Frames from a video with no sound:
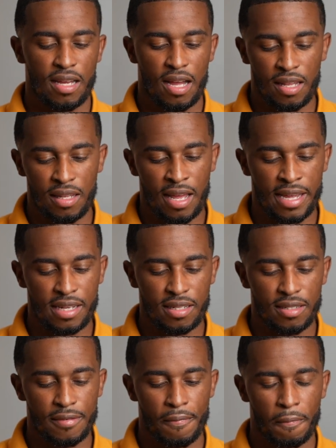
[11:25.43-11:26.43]
a
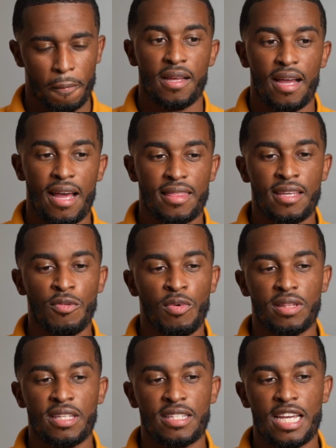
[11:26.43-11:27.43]
Leica. I think
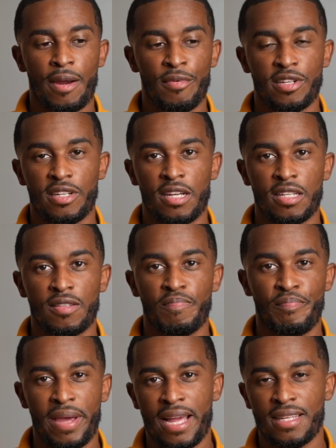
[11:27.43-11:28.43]
what this camera does
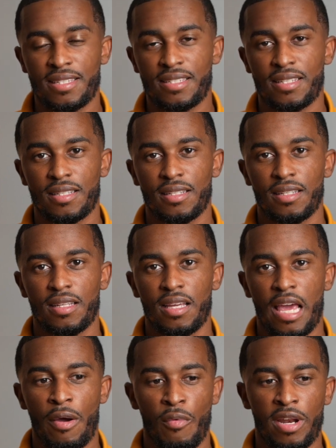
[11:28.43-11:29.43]
best
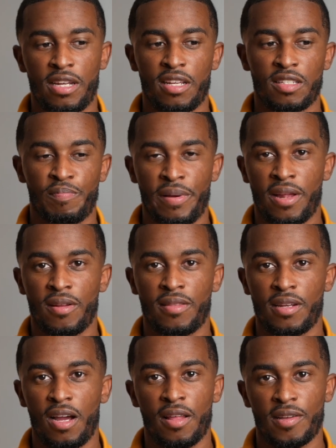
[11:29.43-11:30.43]
and what it does better
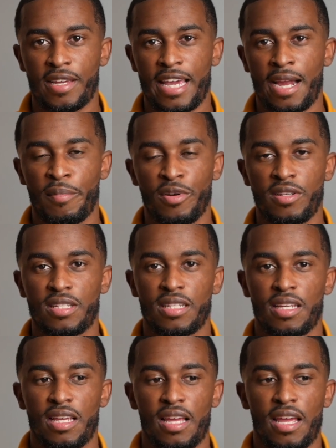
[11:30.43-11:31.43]
than other cameras
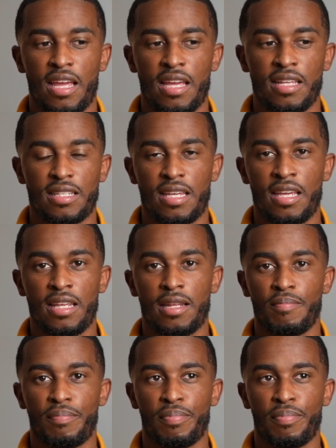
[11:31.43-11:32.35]
is it